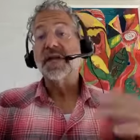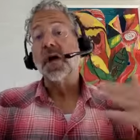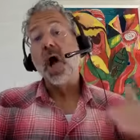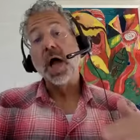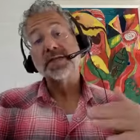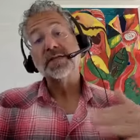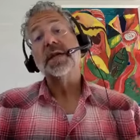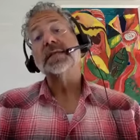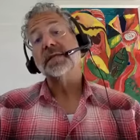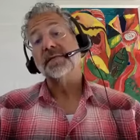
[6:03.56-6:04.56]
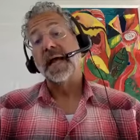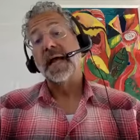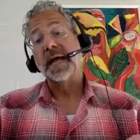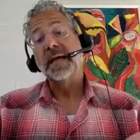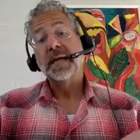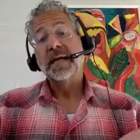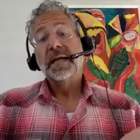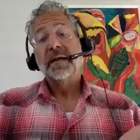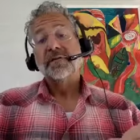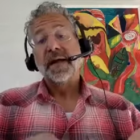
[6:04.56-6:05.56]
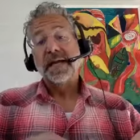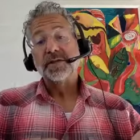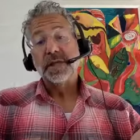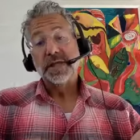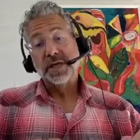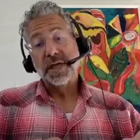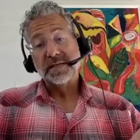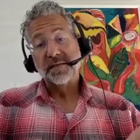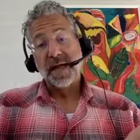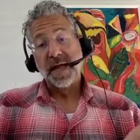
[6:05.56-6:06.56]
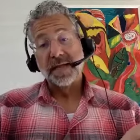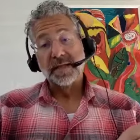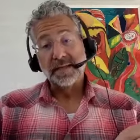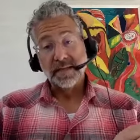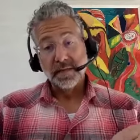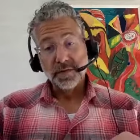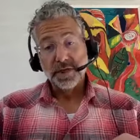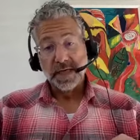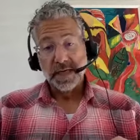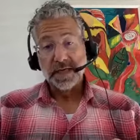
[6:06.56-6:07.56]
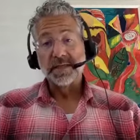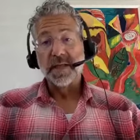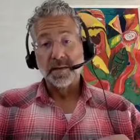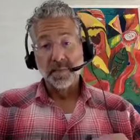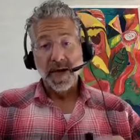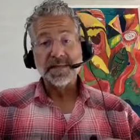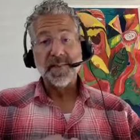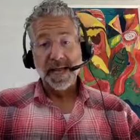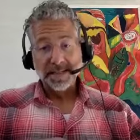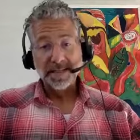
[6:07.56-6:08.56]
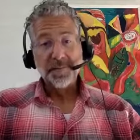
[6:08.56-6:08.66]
to cost justify, financially justify the solution in to the prospect.